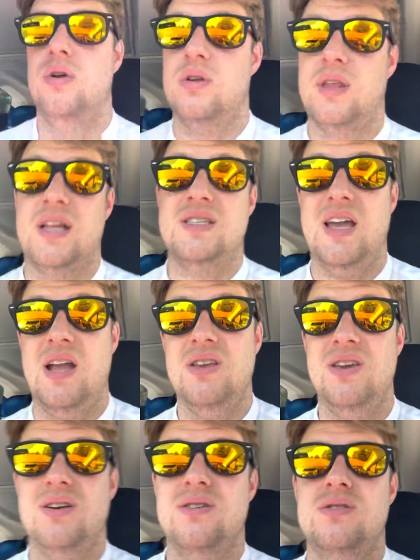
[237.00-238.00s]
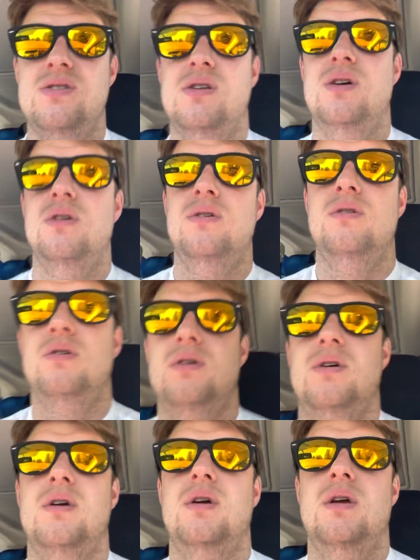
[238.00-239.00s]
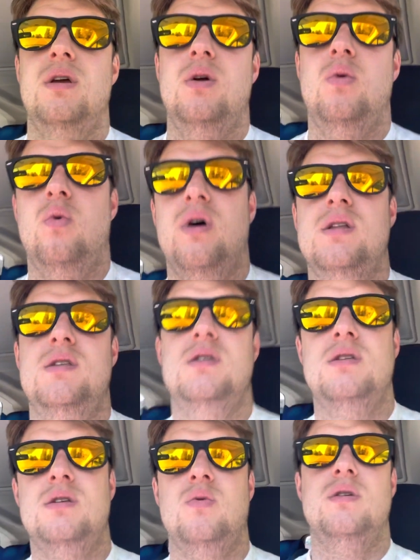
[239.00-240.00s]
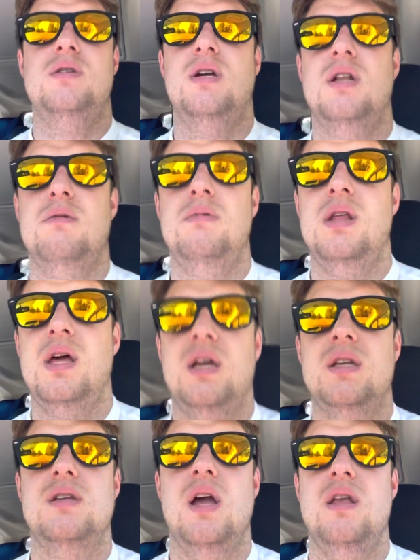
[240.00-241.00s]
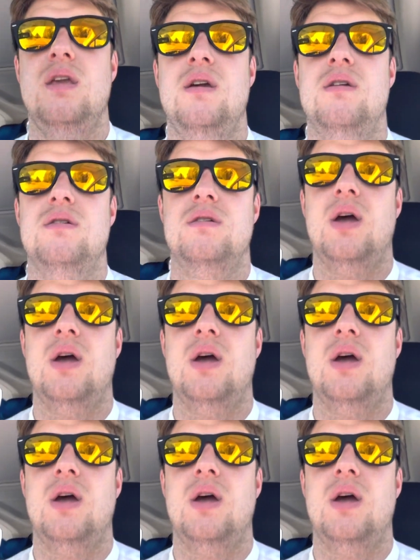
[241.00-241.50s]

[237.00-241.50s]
in like 10 years, what's it going to be like in 10 years?